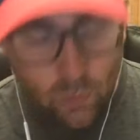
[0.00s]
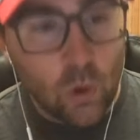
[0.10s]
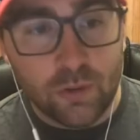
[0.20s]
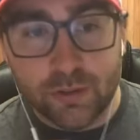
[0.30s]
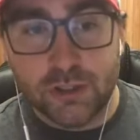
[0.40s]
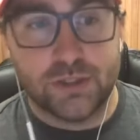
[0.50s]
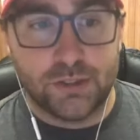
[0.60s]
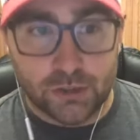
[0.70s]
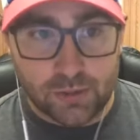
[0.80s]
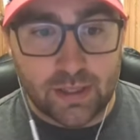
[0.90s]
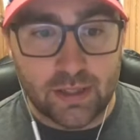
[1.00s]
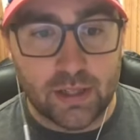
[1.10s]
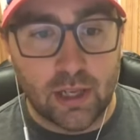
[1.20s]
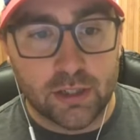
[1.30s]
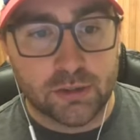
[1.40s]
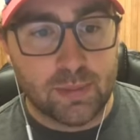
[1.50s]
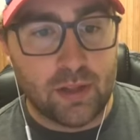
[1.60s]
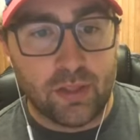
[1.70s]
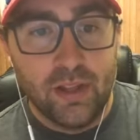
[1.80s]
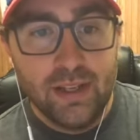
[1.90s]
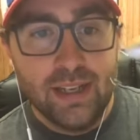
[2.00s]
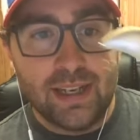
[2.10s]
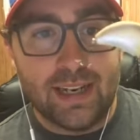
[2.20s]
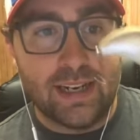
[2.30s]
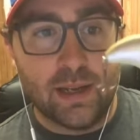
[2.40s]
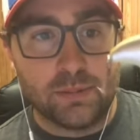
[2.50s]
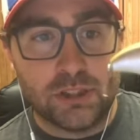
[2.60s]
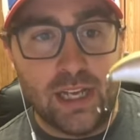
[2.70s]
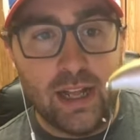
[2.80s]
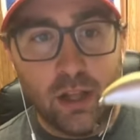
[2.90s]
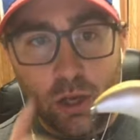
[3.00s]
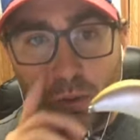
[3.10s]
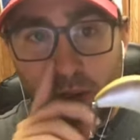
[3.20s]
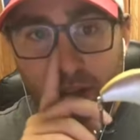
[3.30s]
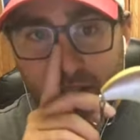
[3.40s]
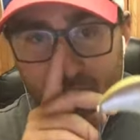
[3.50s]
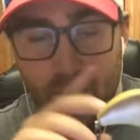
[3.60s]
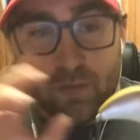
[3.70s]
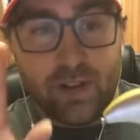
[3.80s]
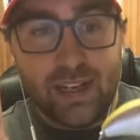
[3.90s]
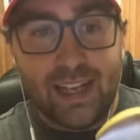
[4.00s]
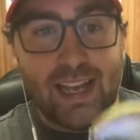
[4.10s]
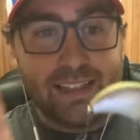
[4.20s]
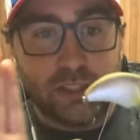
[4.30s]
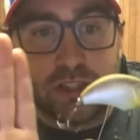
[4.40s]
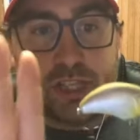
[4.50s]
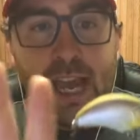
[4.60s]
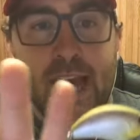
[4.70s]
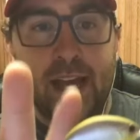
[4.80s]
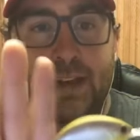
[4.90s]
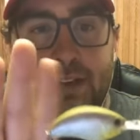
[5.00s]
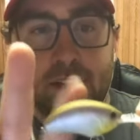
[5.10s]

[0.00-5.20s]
or if it's just strictly largemouth, getting up shallow if they're feeding on shad.